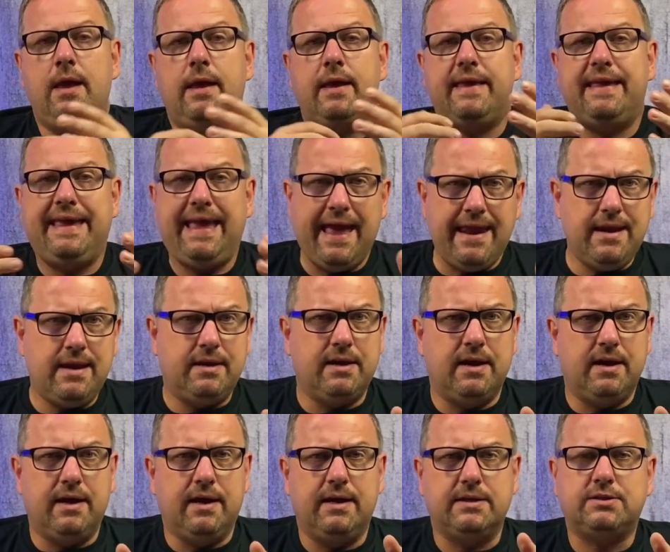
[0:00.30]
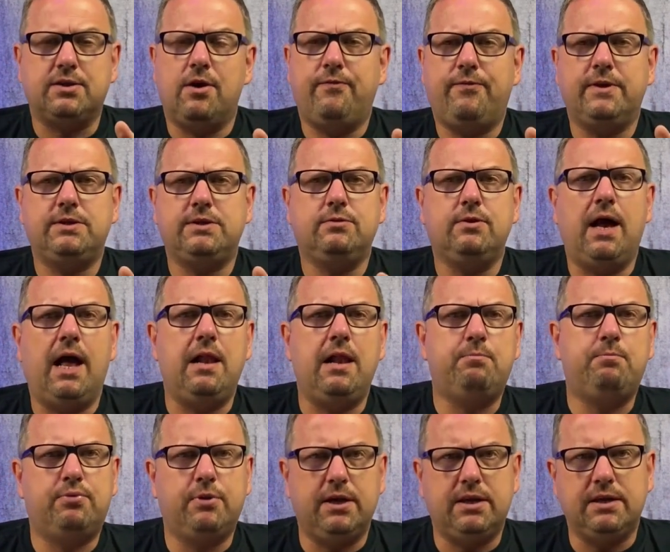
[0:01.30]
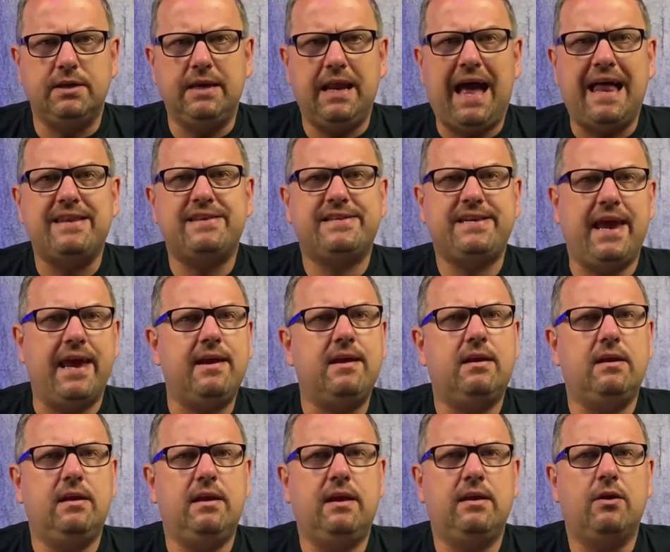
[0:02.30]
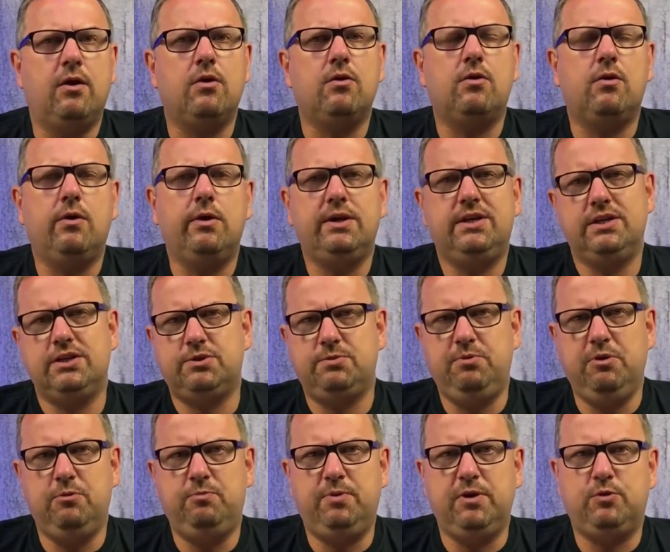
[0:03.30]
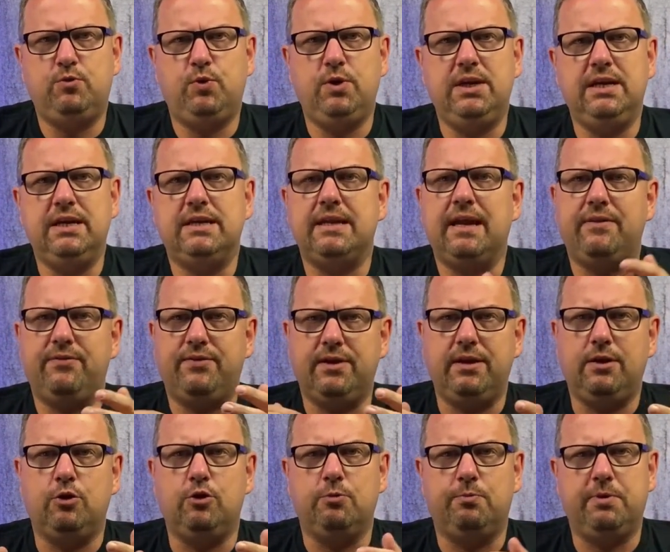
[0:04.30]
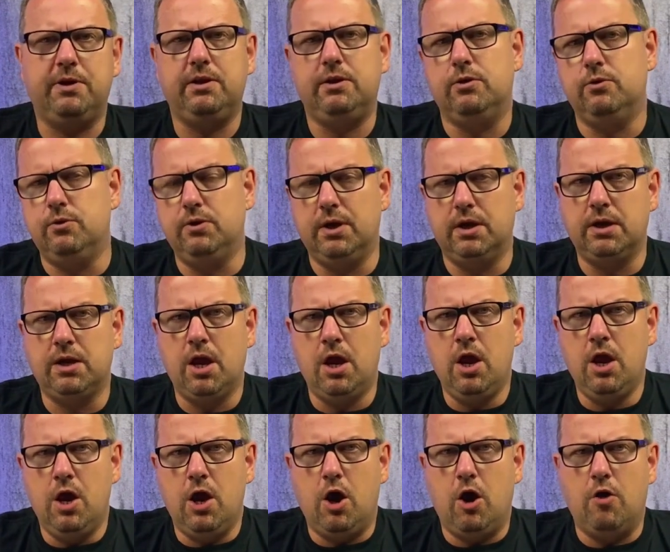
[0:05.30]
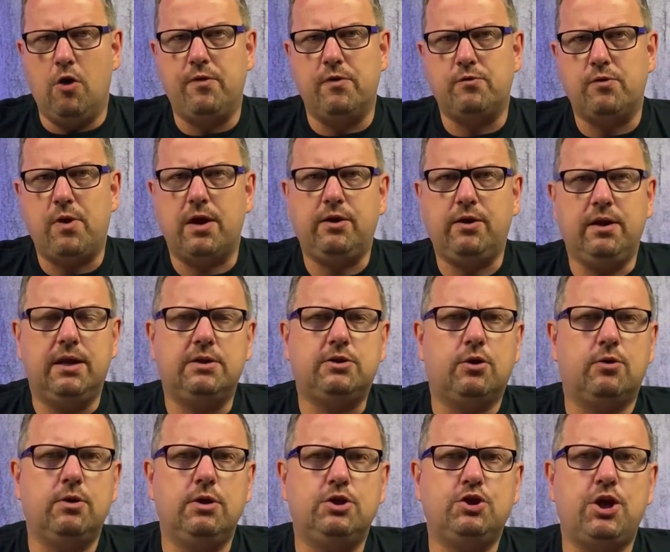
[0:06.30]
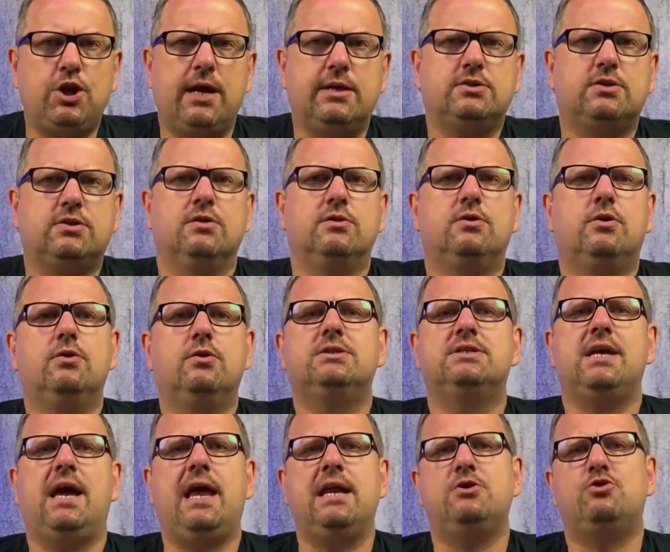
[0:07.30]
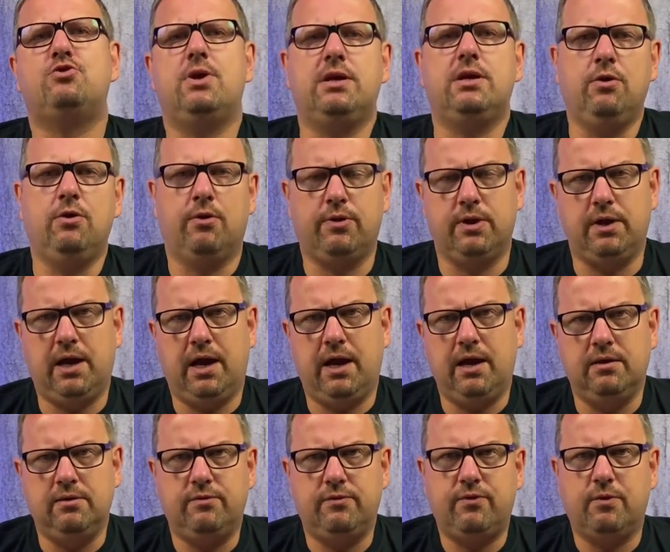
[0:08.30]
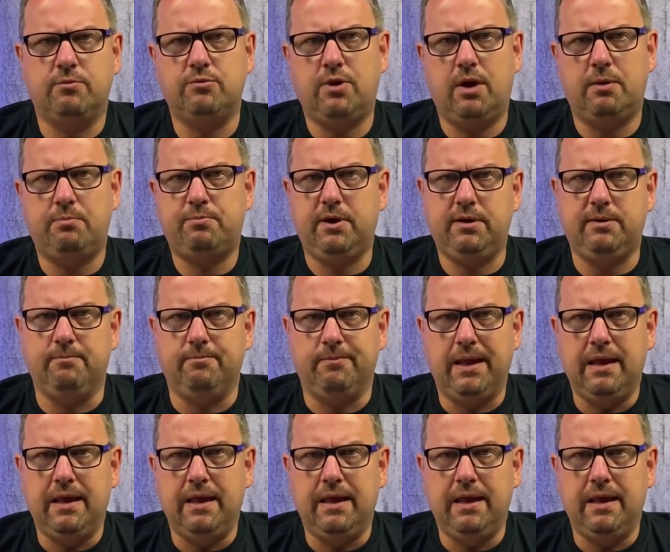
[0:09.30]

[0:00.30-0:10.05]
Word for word: Canada has offered to help Britain untangle an ongoing dispute between it and the European Union over regulatory checks on goods entering Northern Ireland from Great Britain.